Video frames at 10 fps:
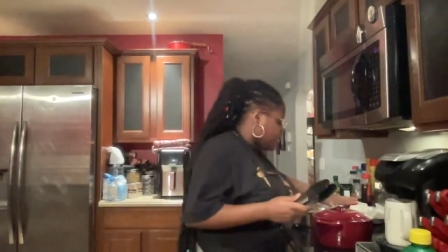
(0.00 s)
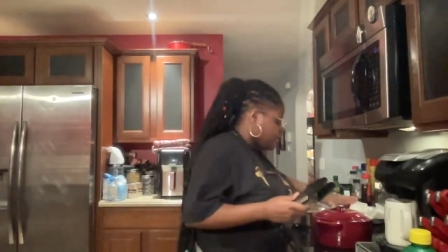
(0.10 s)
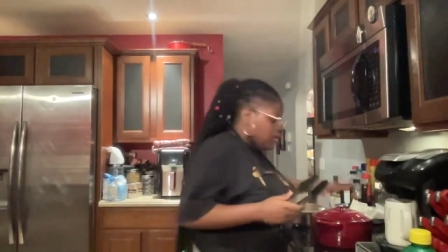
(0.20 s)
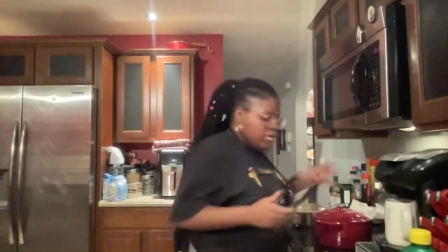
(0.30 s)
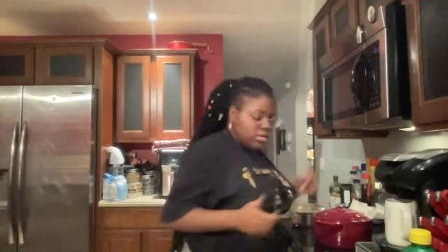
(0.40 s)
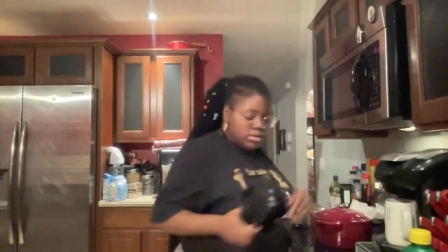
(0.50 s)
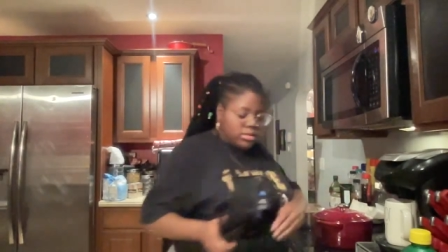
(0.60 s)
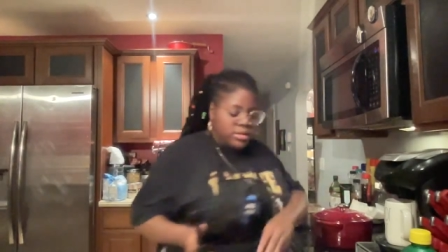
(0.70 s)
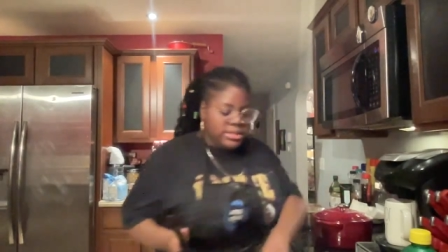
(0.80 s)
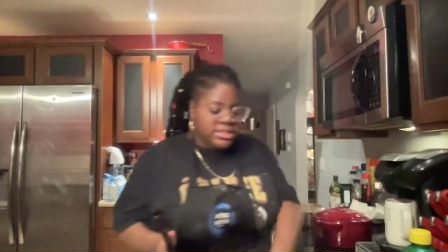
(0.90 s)
along.
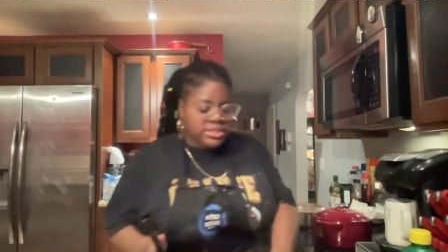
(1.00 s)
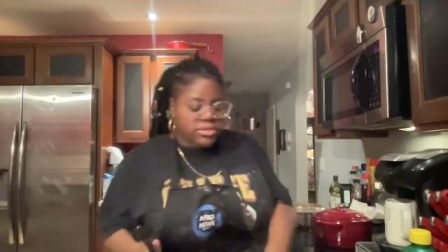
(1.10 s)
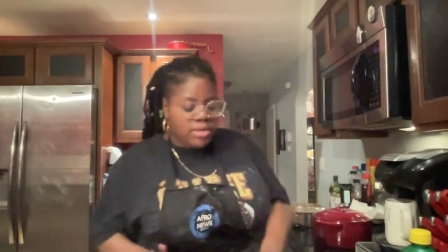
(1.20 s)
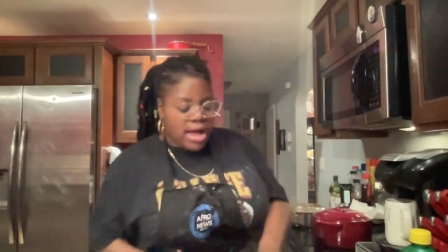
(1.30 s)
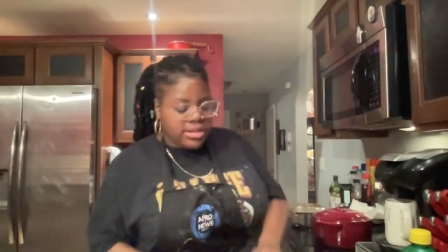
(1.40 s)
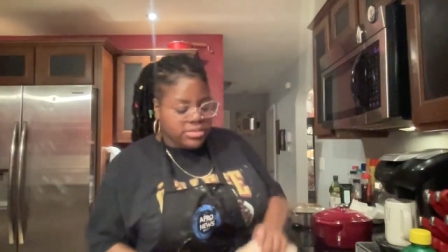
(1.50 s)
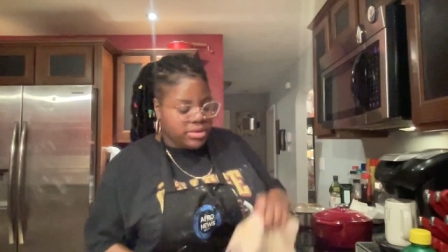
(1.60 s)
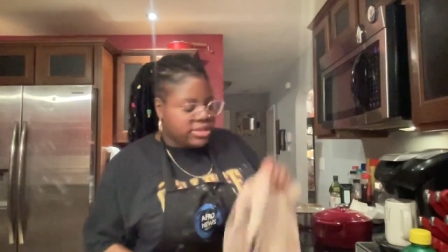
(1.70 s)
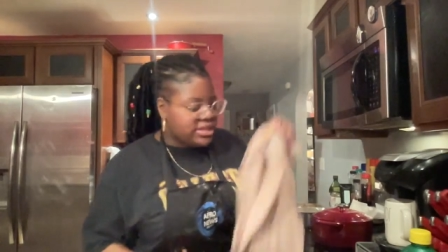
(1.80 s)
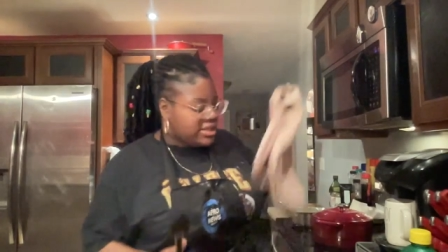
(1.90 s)
Lid's a little hot, so we're
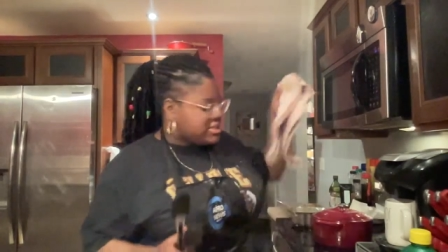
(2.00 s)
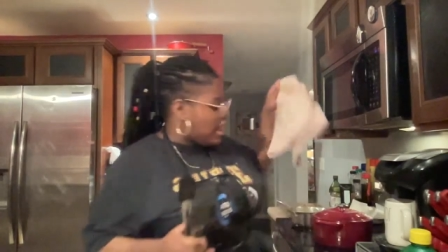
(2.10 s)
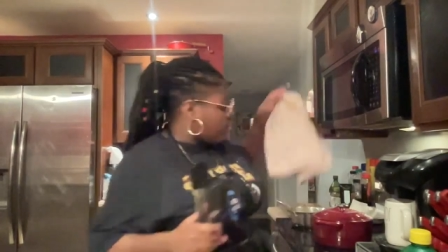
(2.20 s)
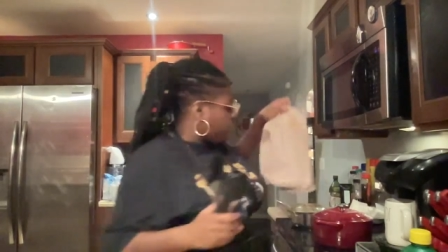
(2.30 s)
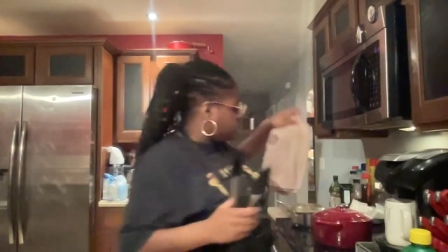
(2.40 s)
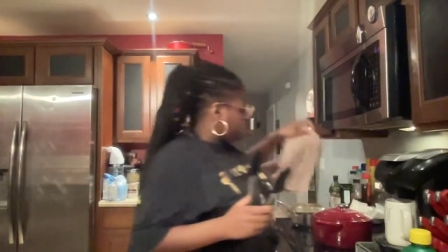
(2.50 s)
going to take a towel.